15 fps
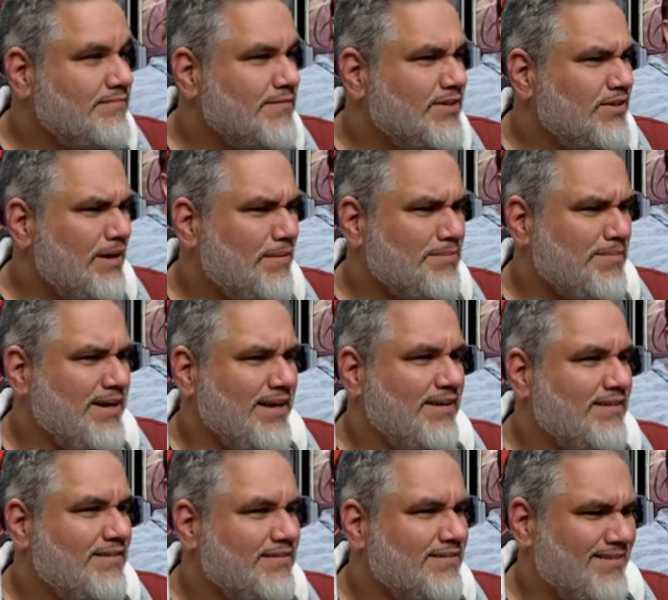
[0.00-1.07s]
Who helped me?
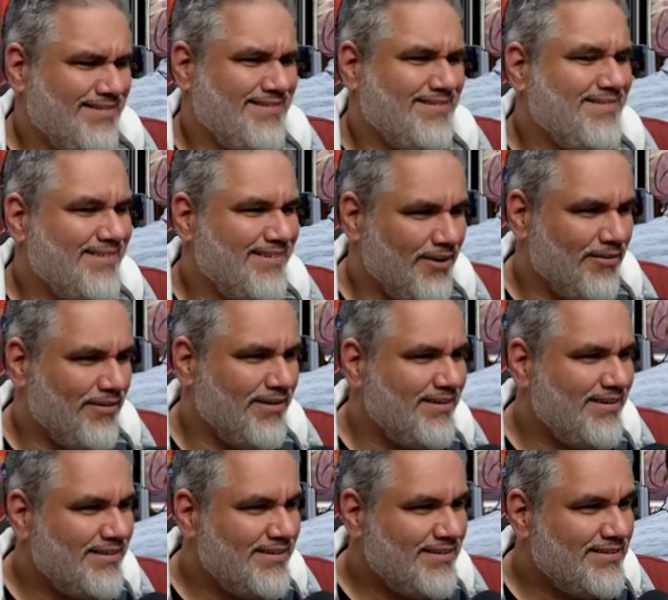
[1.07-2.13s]
Huh, no one.
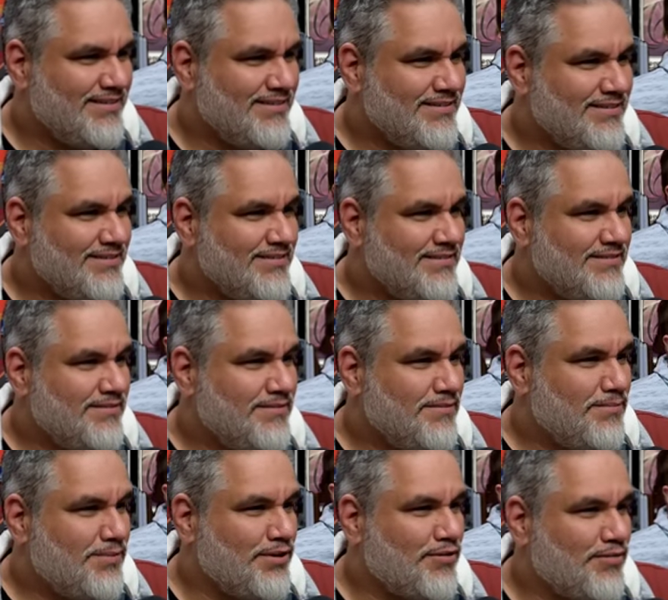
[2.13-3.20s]

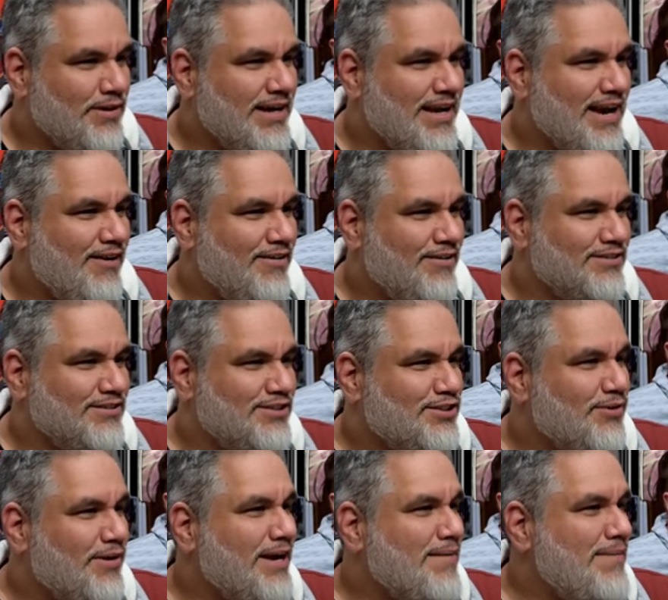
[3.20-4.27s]
Put three counters,
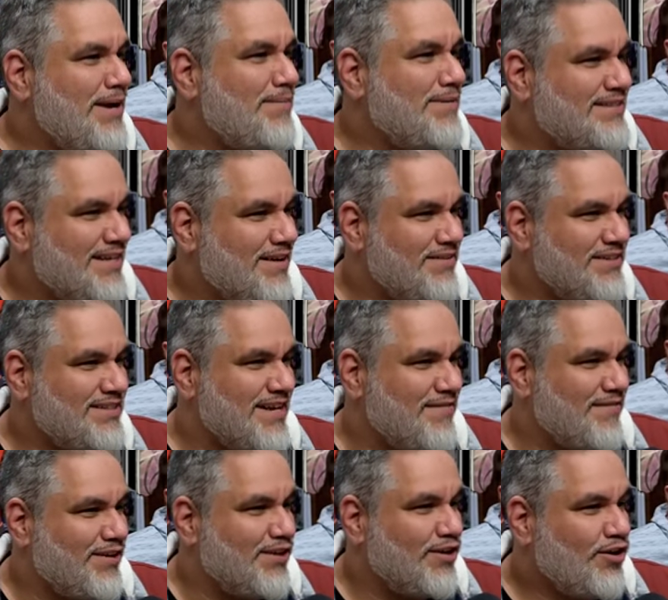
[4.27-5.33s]
so I can make him a seven
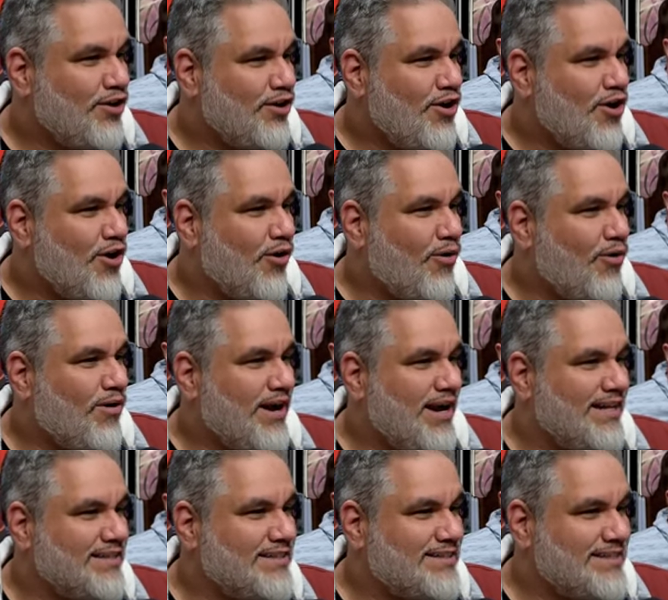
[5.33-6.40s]
seven, or I
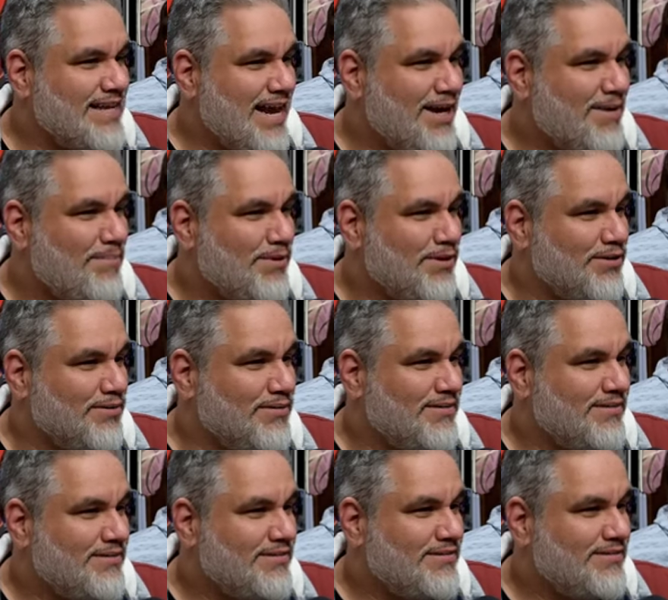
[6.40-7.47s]
can sack Boo
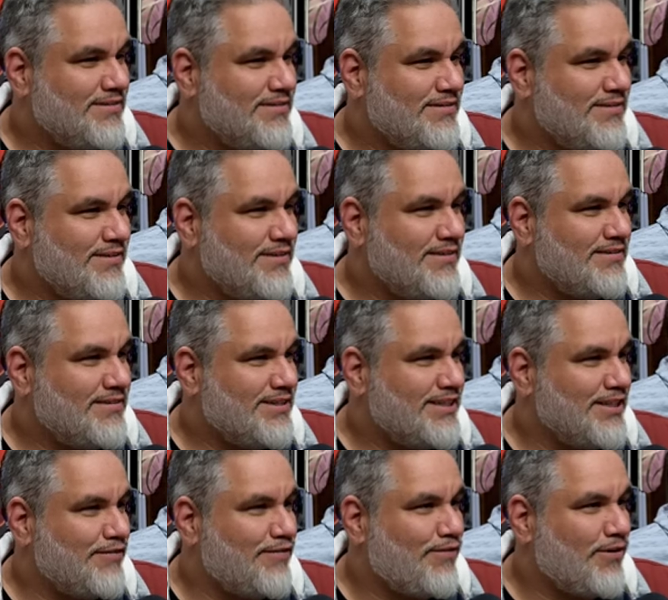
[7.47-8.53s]
to
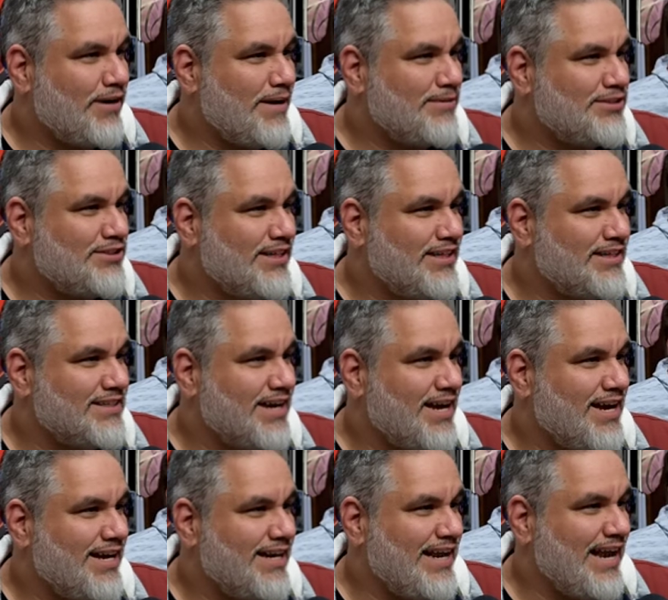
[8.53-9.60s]
deal four damage to this guy
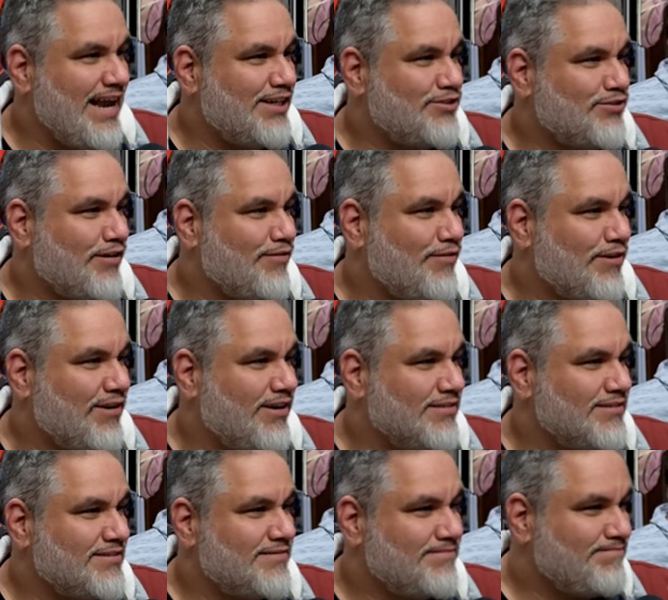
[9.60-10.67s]
and and draw four
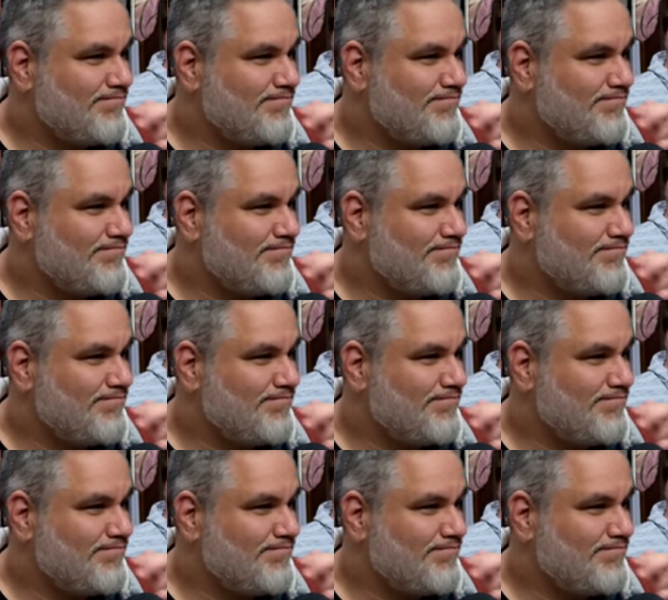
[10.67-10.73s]
cards.